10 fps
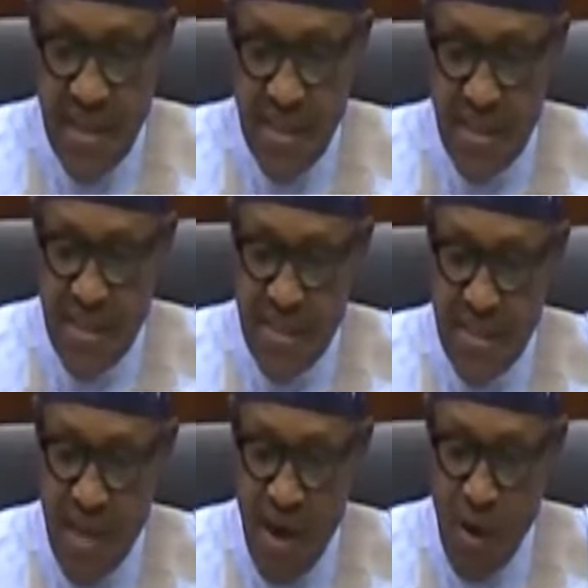
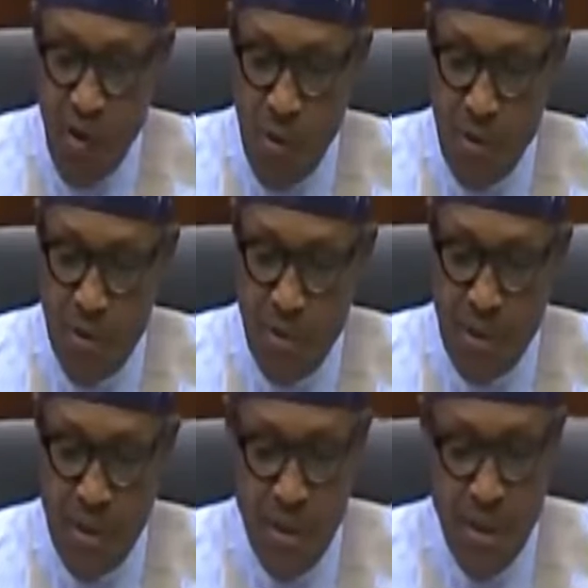Increasing our
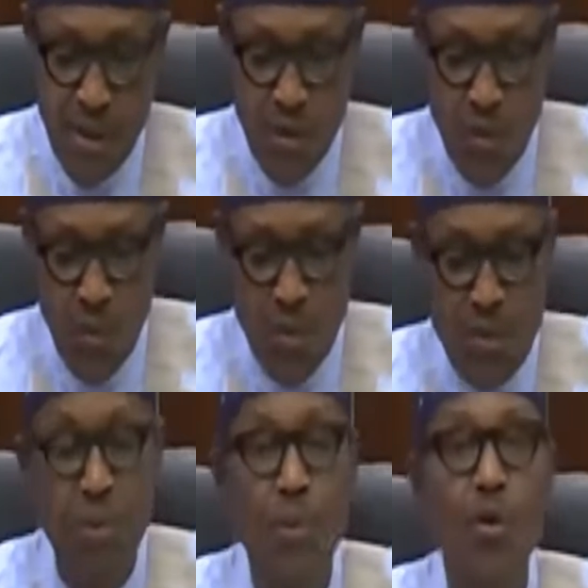commitment to
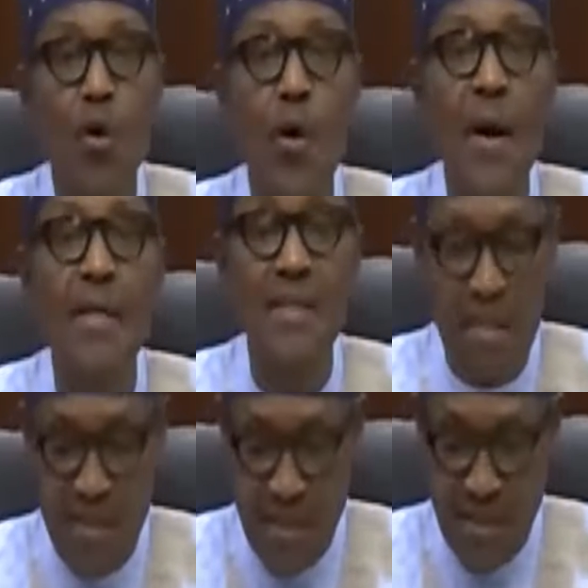peaceful
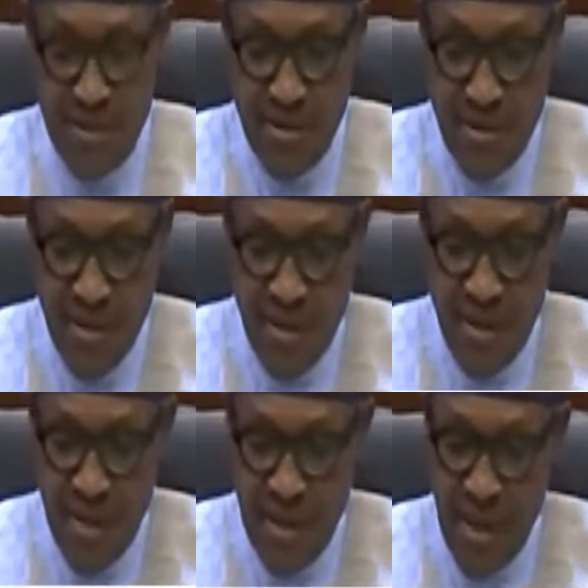coexistence
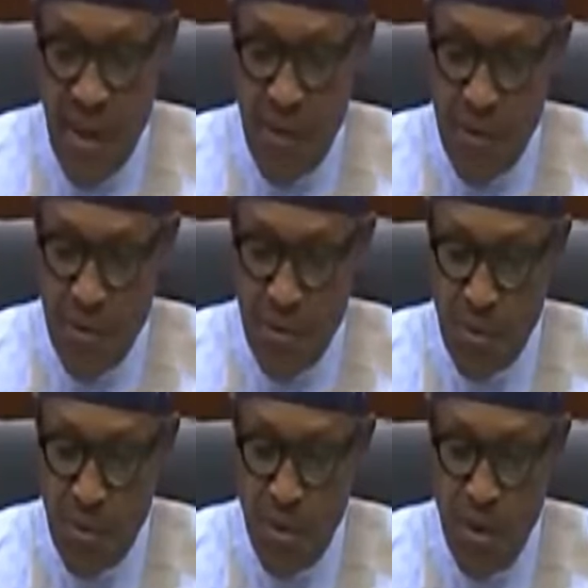in a
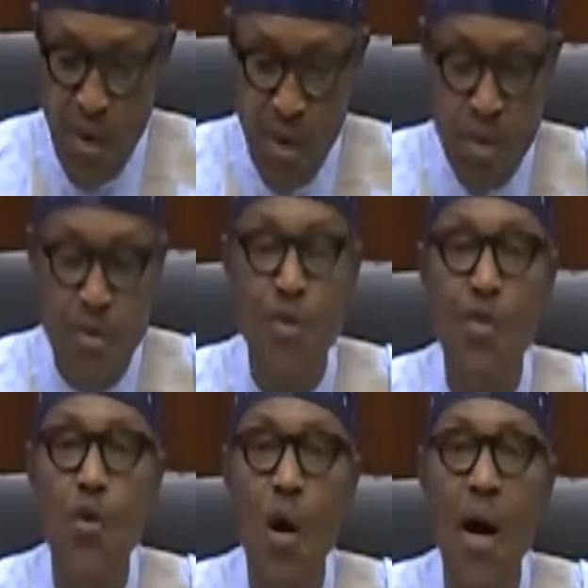peaceful,
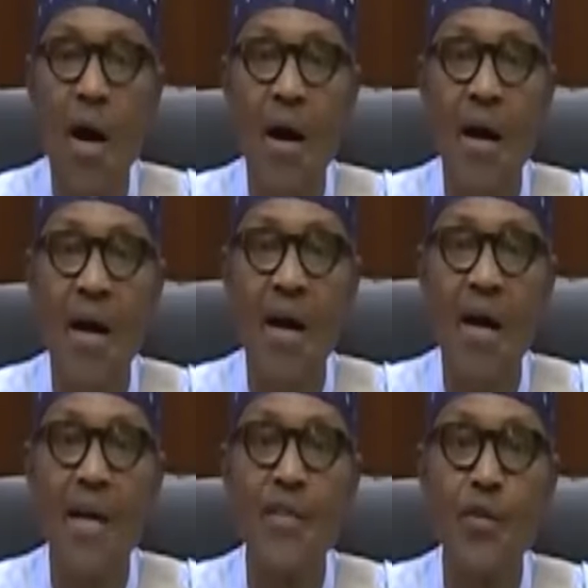secure,
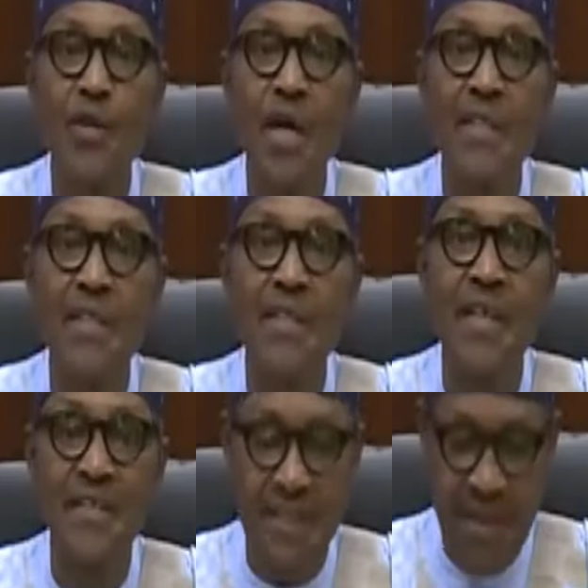and
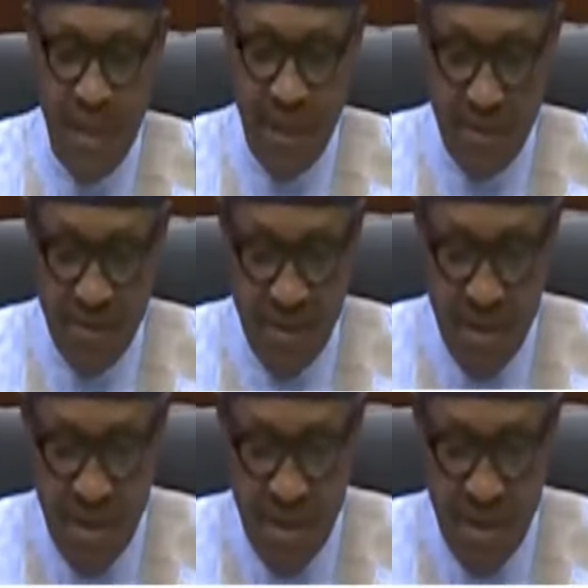united Nigeria.